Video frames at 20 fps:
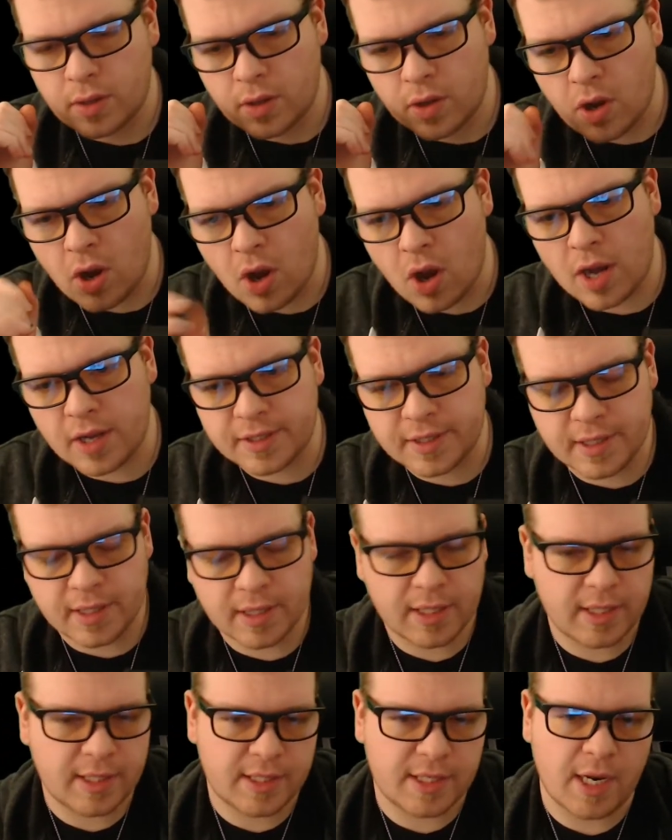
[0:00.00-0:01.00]

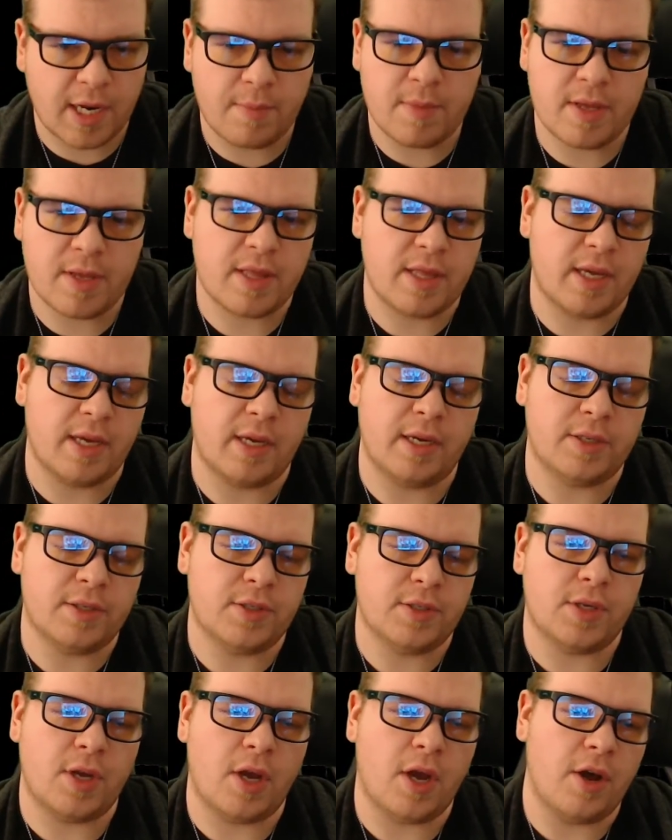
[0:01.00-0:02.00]
constantly send me
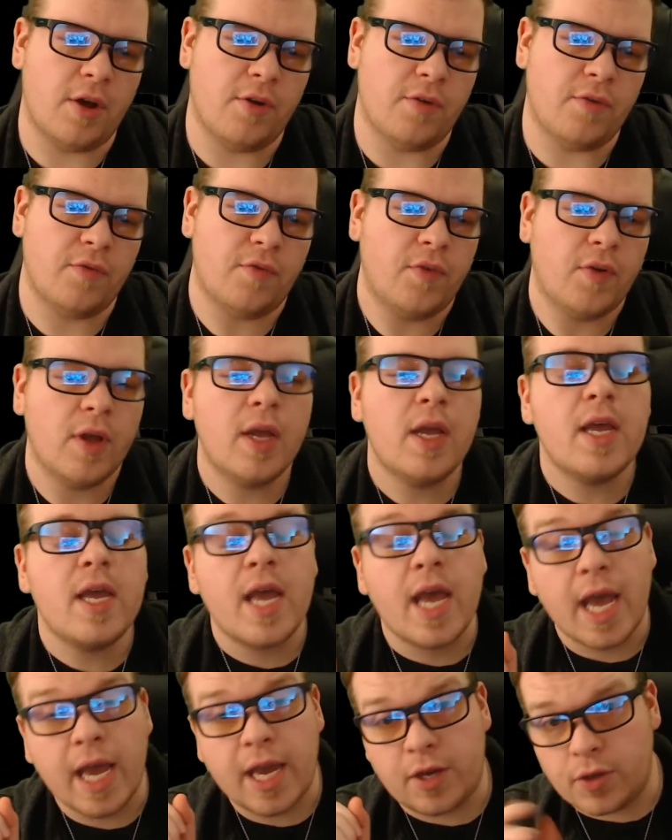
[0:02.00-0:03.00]
things of,
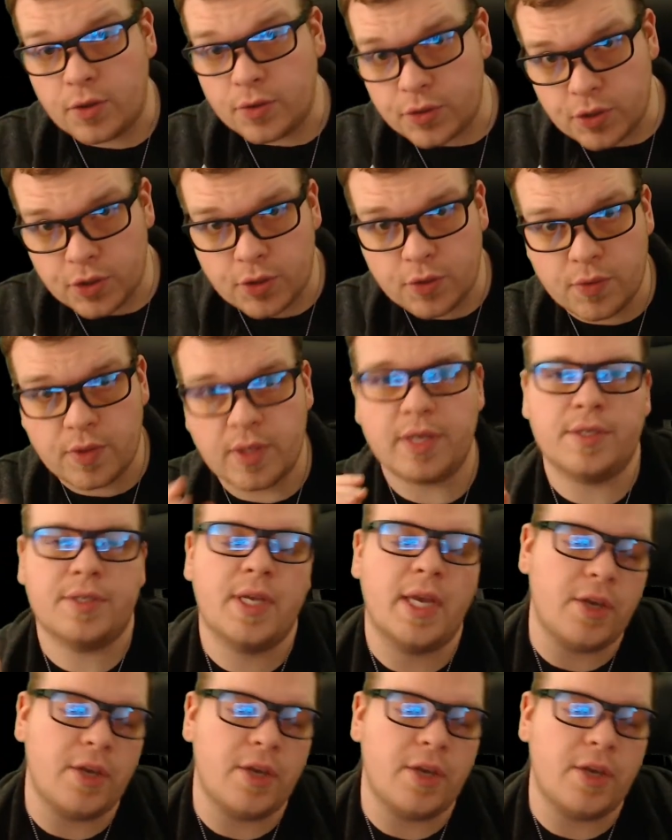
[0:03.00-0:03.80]
hey, you should do this.